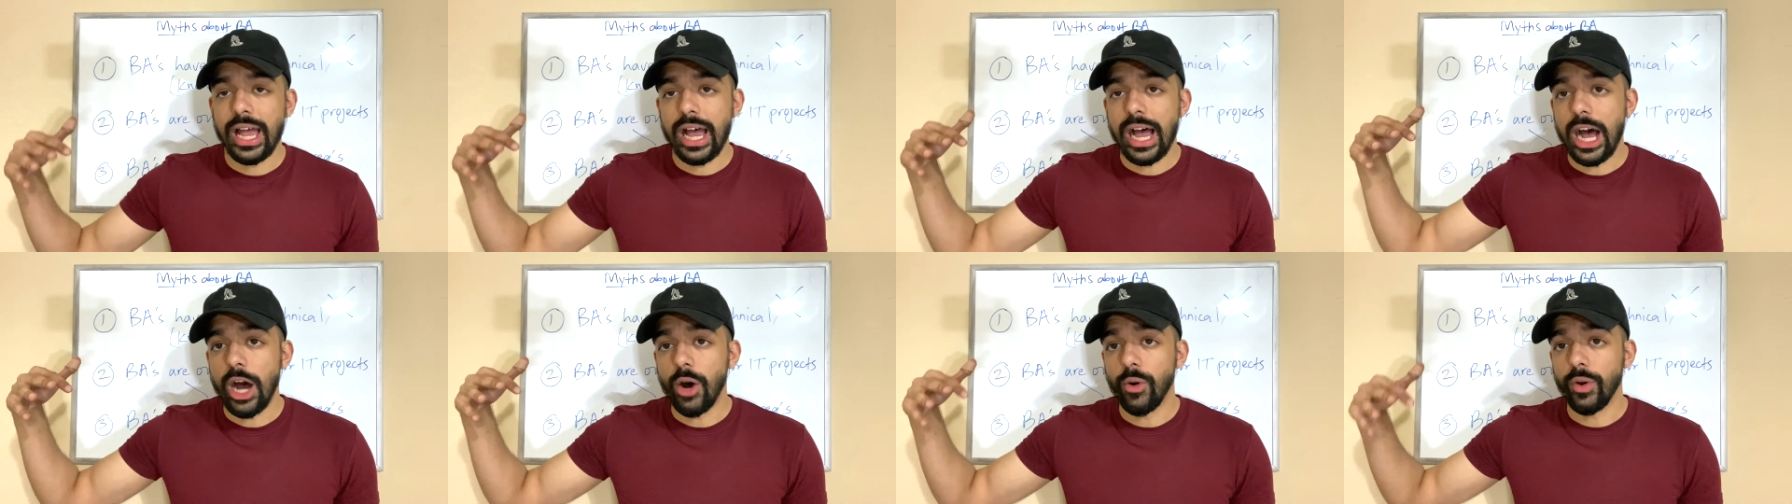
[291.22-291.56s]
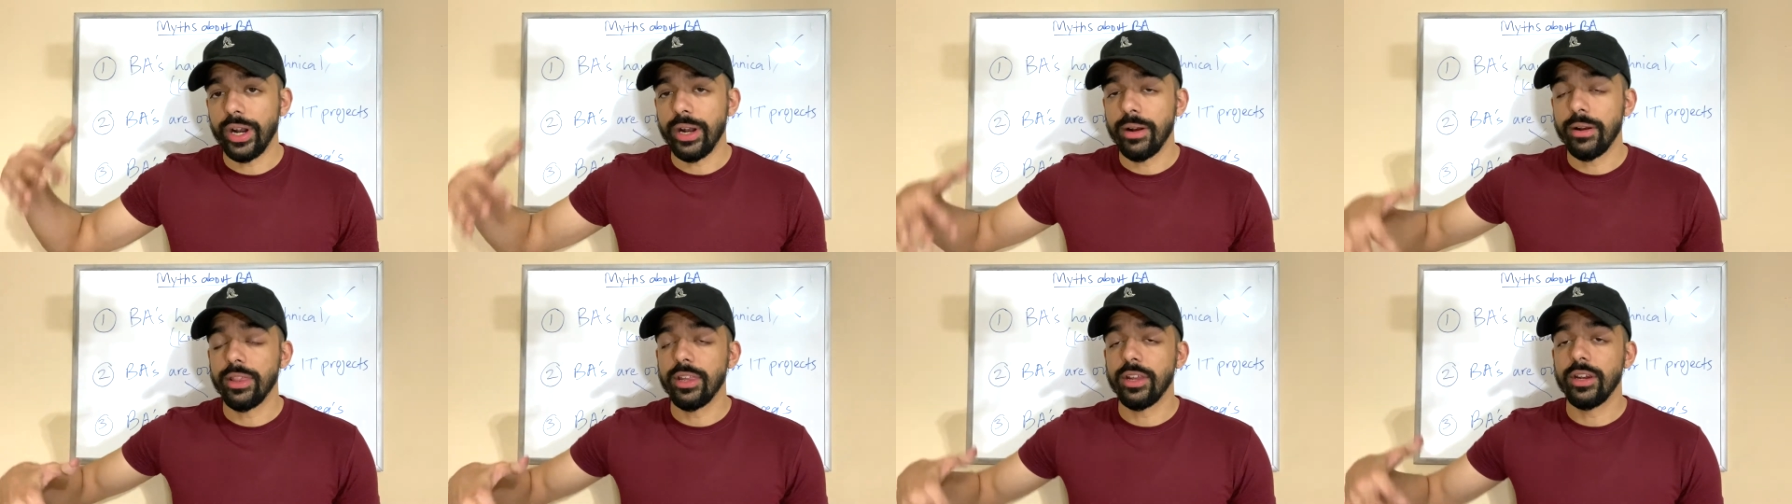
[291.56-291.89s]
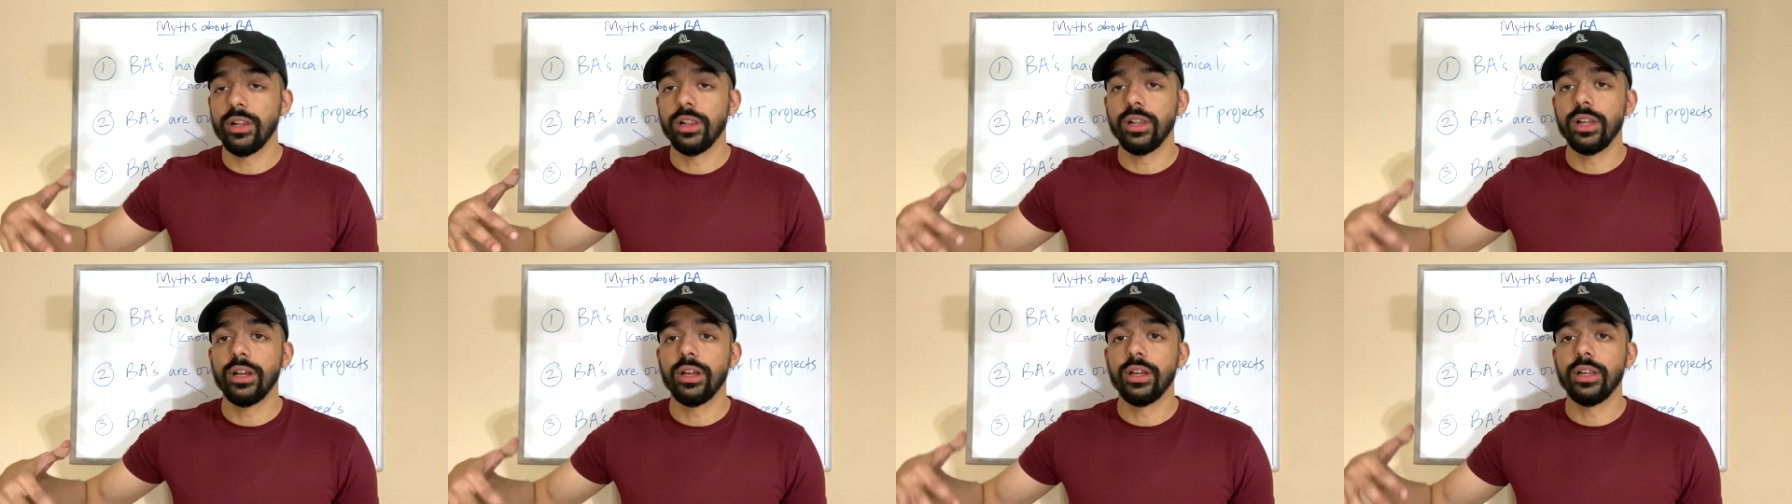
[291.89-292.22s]
out in the
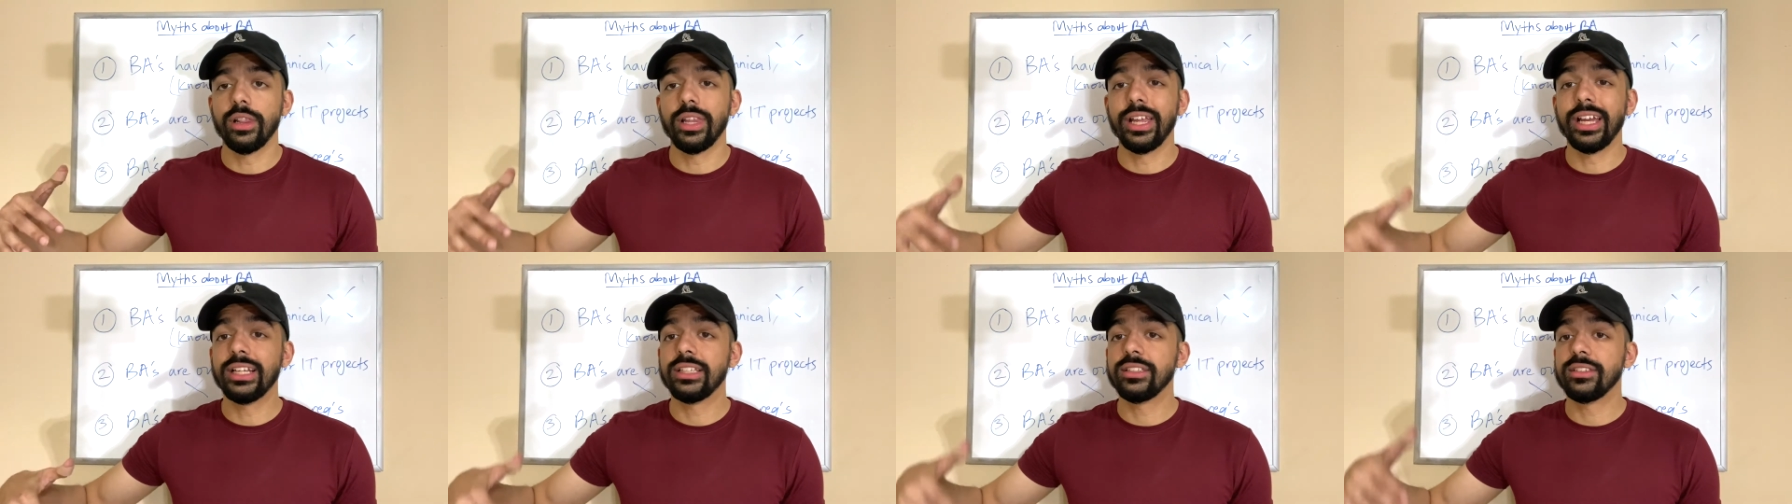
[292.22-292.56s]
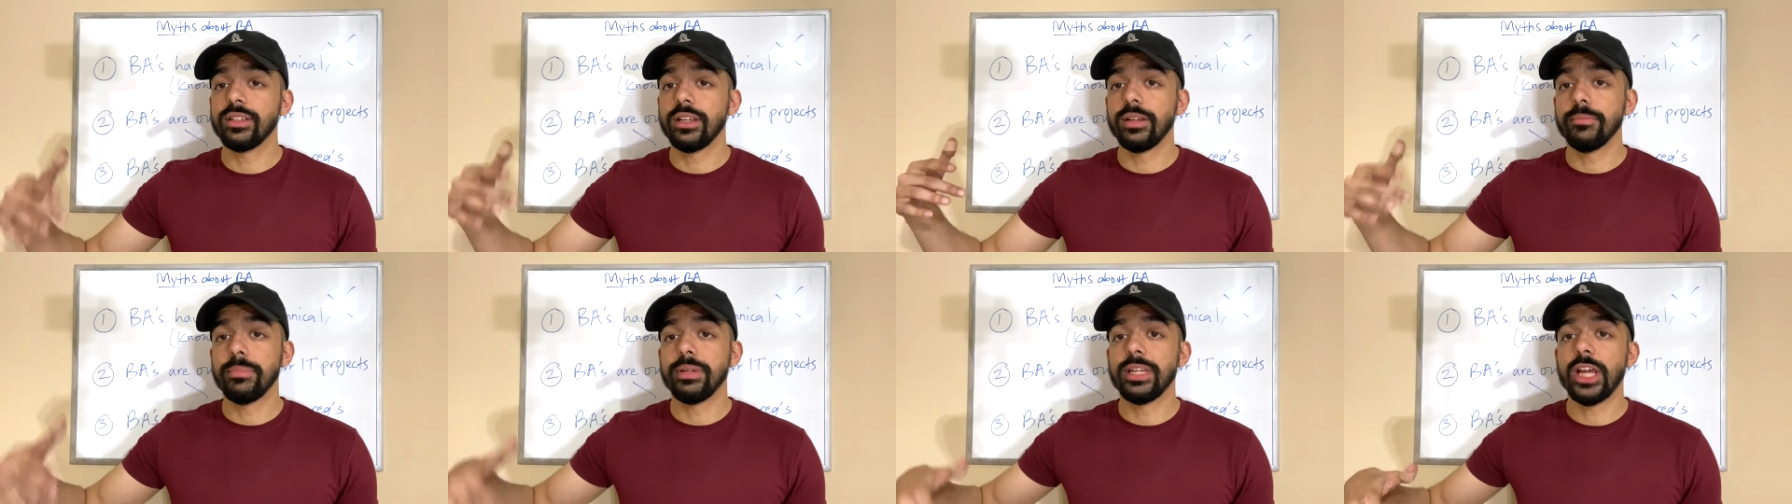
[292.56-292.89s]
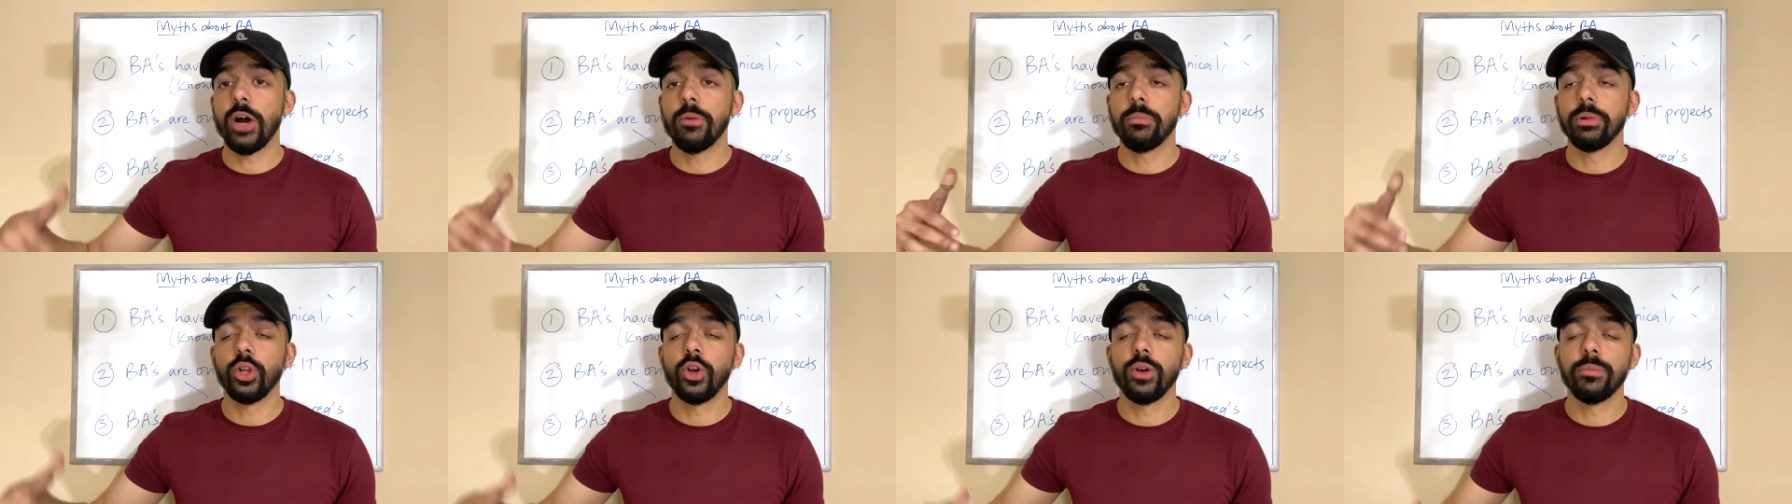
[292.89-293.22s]
links
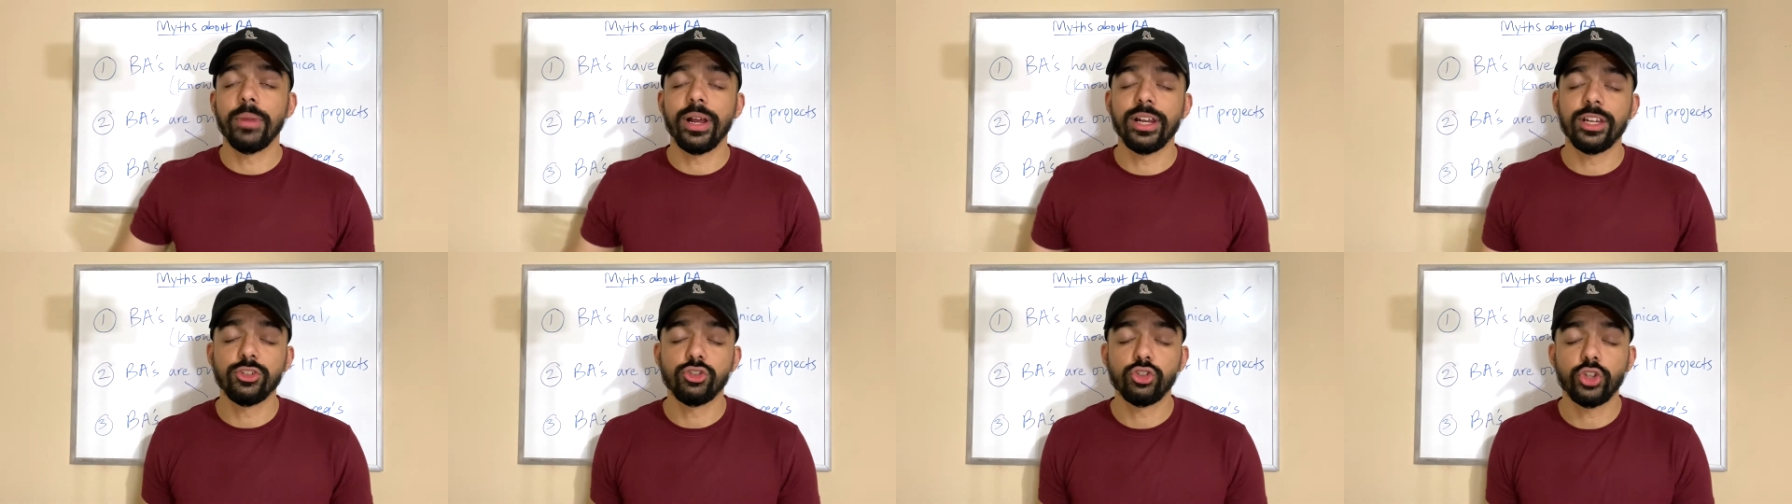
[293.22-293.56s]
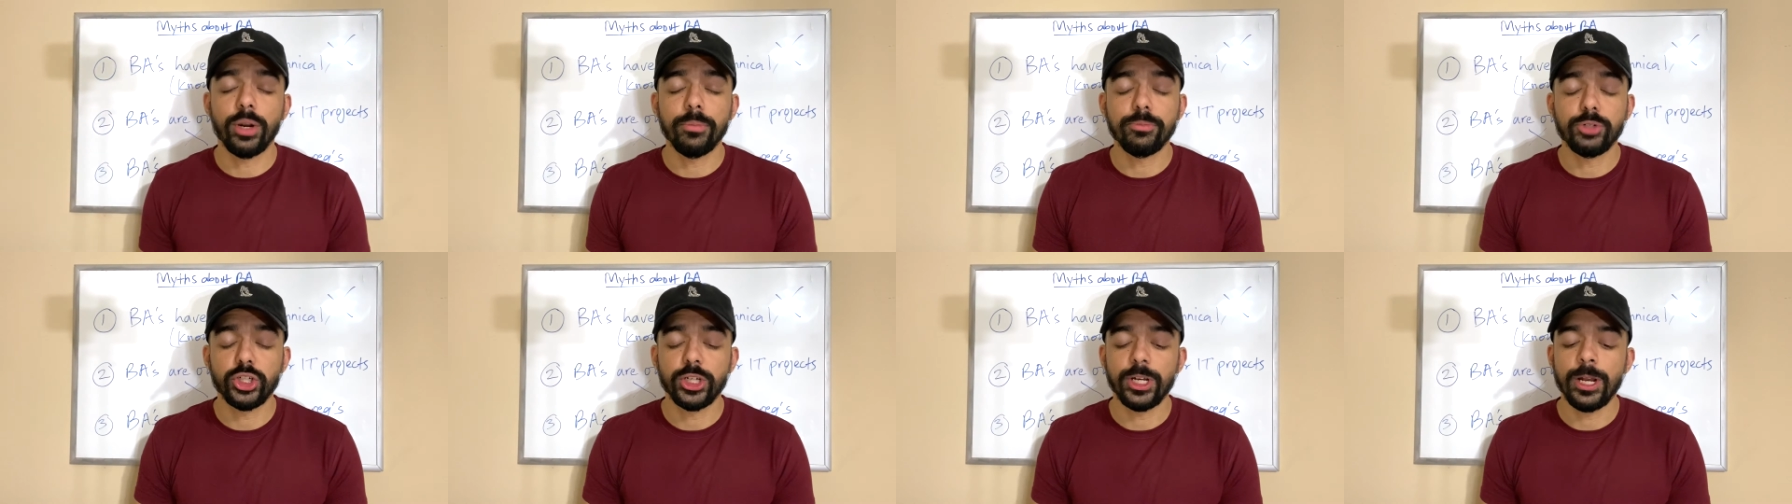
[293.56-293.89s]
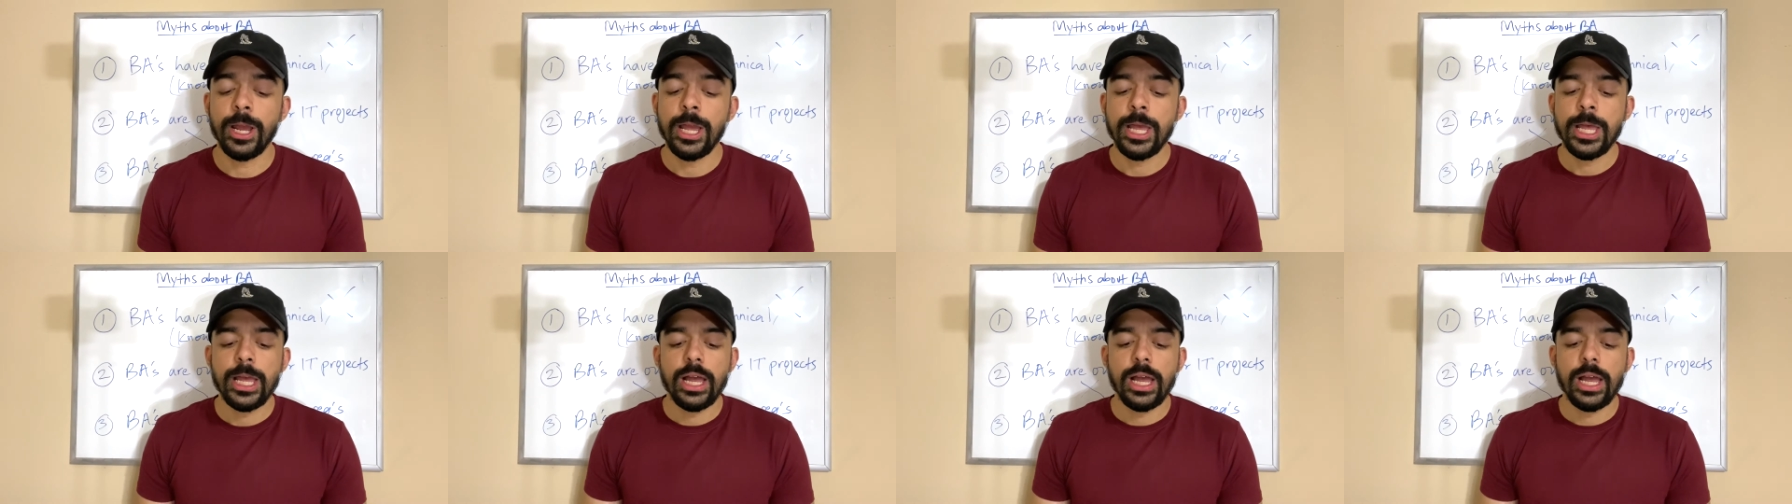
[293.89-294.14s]
down below in my description.